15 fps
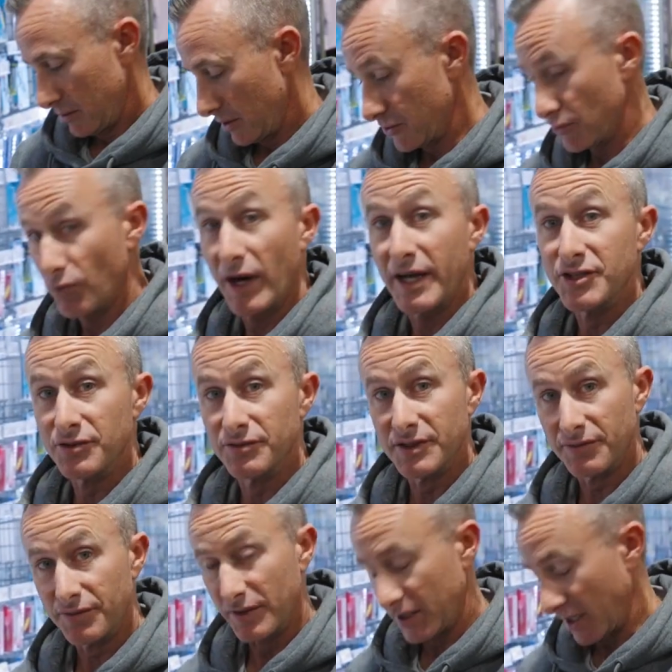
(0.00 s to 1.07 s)
There's a range of
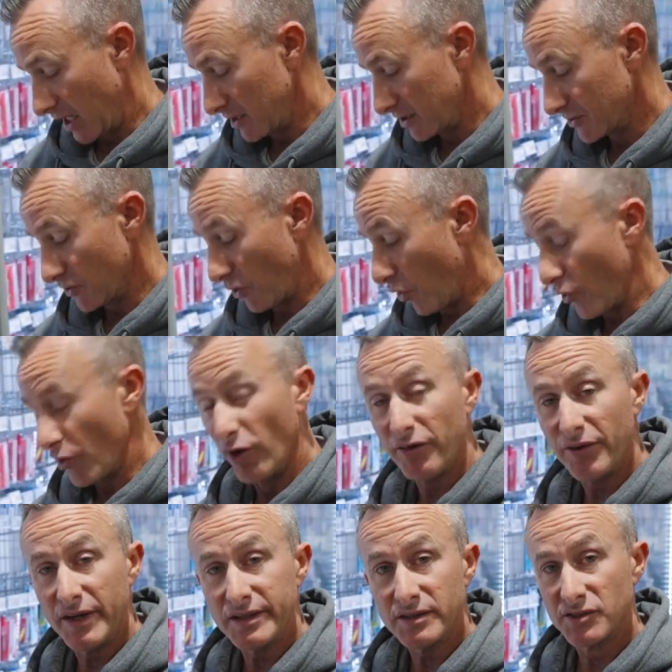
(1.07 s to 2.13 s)
different colours on
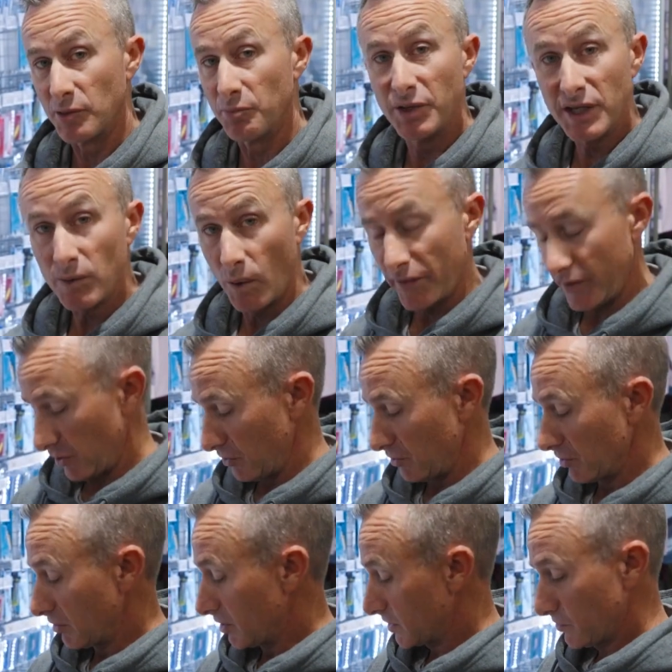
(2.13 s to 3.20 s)
offer, so pick one that
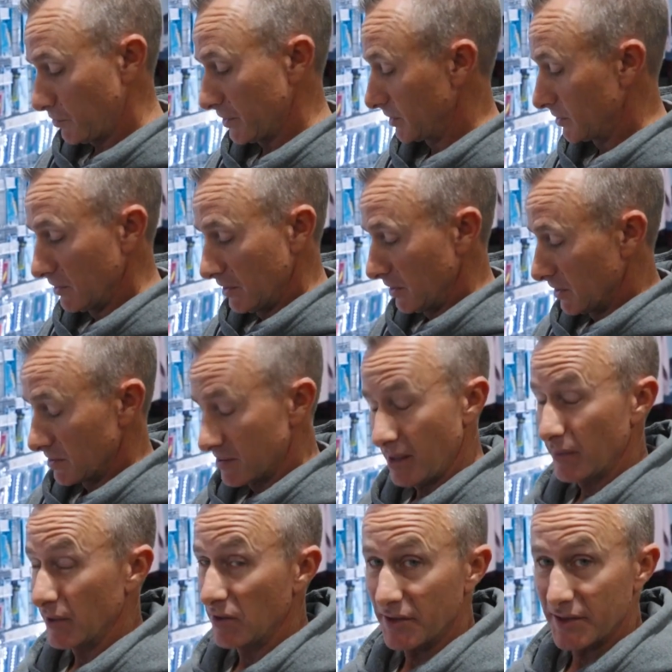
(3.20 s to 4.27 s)
you like, but
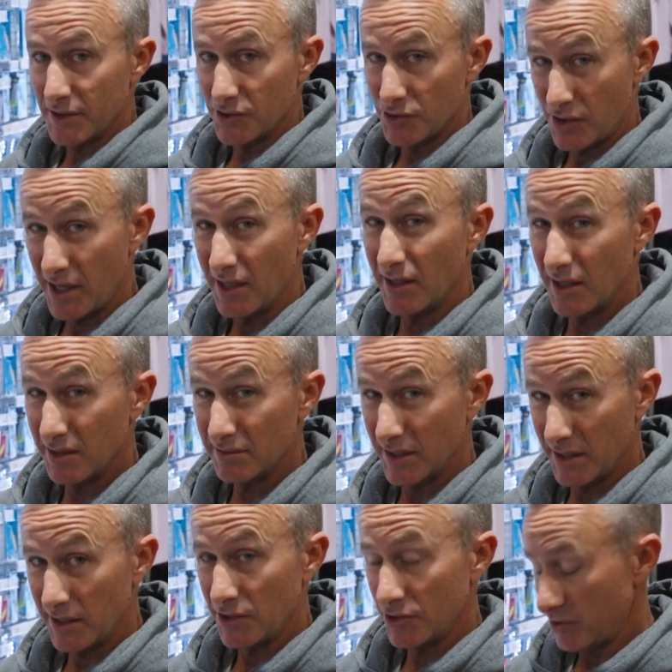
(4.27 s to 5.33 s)
something like this, trout love
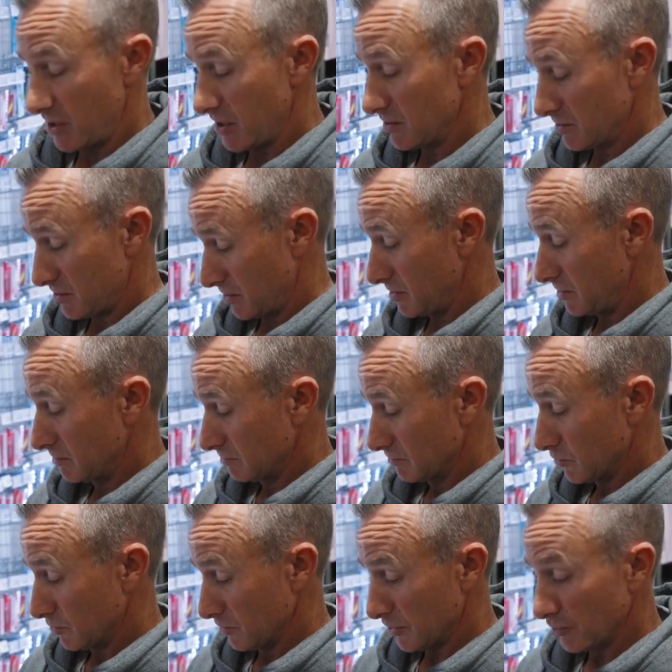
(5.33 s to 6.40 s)
eating trout, so,
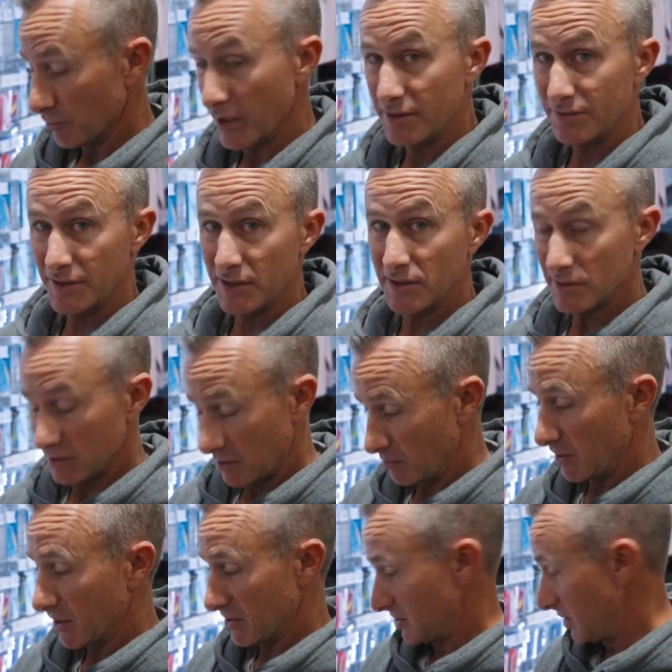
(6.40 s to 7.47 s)
or little redfin, so
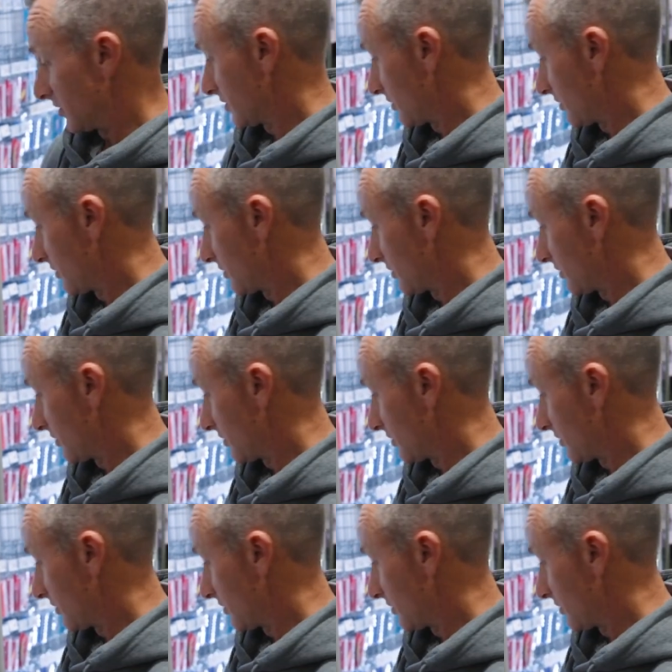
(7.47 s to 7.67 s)
it makes sense